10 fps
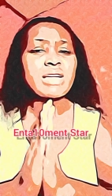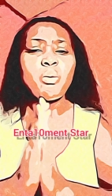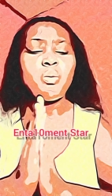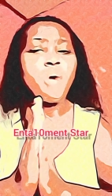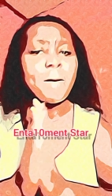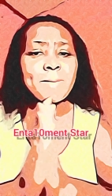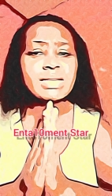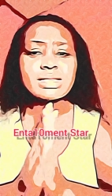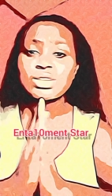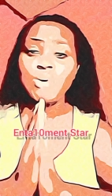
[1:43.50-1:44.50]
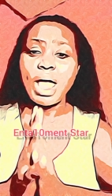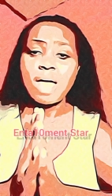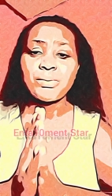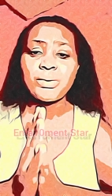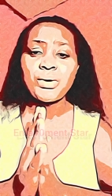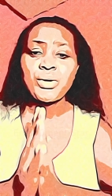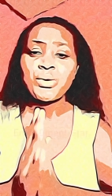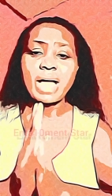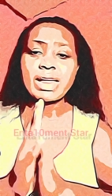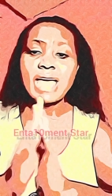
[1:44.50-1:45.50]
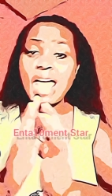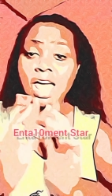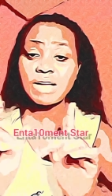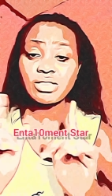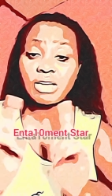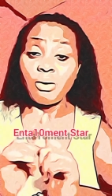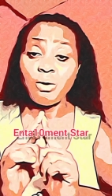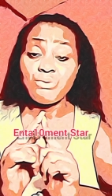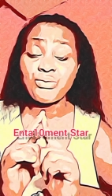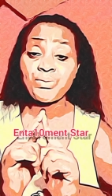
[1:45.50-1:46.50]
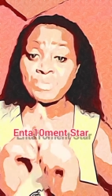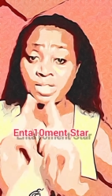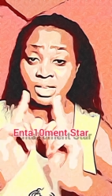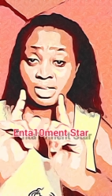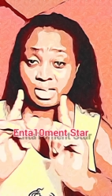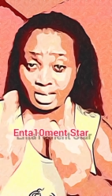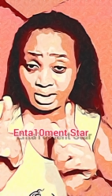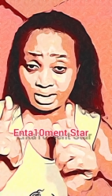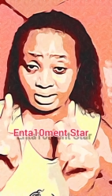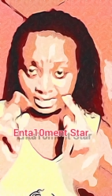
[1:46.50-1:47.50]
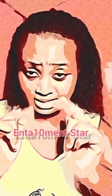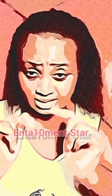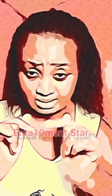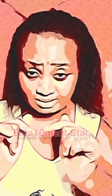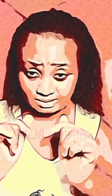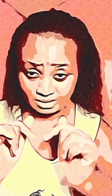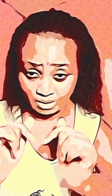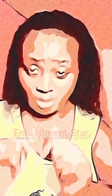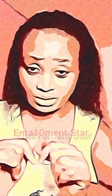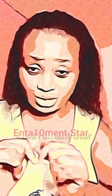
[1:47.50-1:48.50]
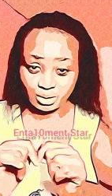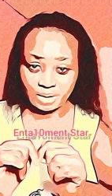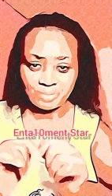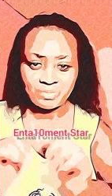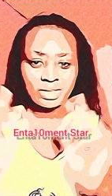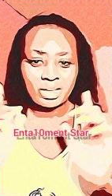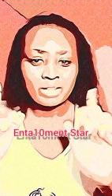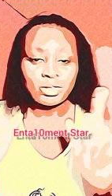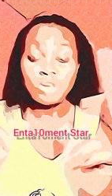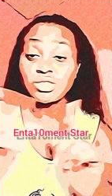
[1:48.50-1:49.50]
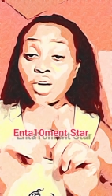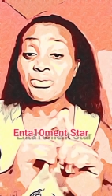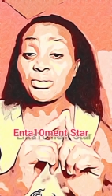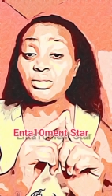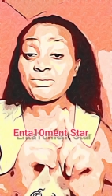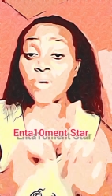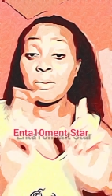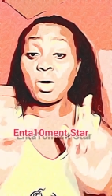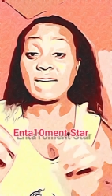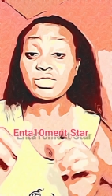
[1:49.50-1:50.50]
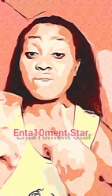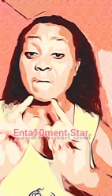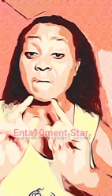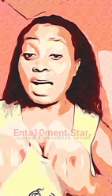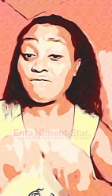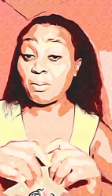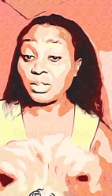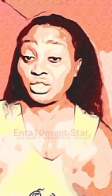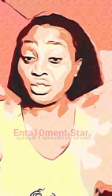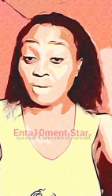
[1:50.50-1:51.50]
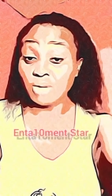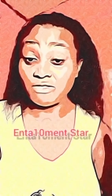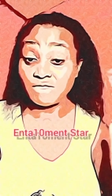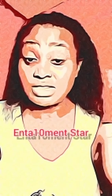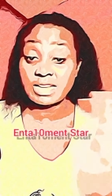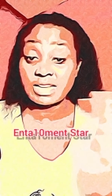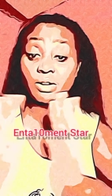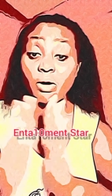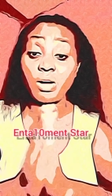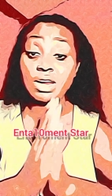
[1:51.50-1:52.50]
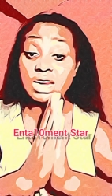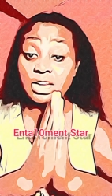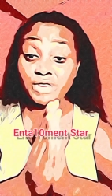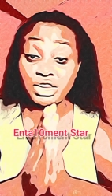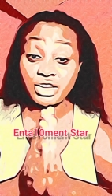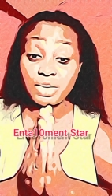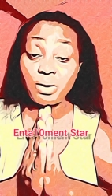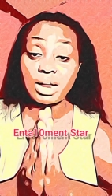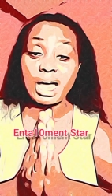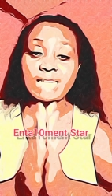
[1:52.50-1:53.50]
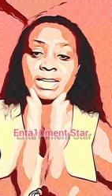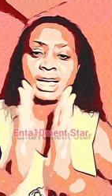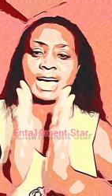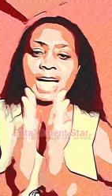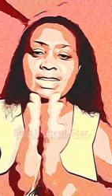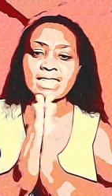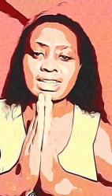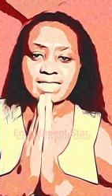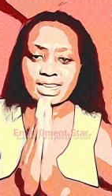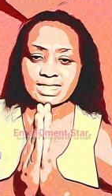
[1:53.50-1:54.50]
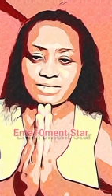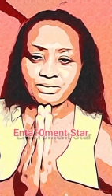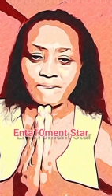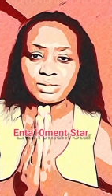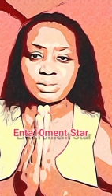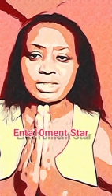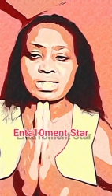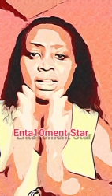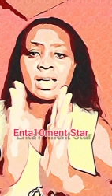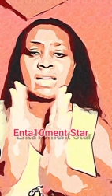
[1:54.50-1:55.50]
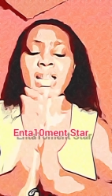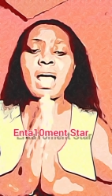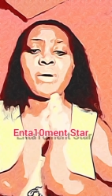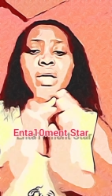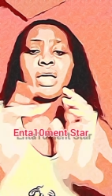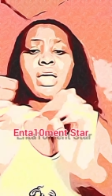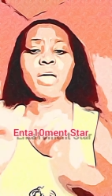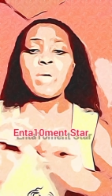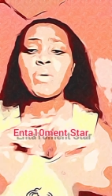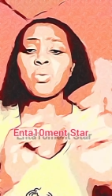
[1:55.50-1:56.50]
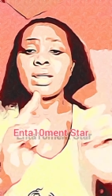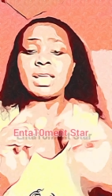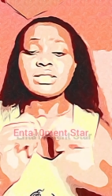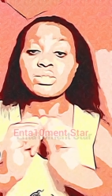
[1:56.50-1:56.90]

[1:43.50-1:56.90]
the warmest tribe you can ever think of in this country. Those of you from other tribes that have opportunity to have visited or lived in Igbo land can testify to this. Now, a quick one,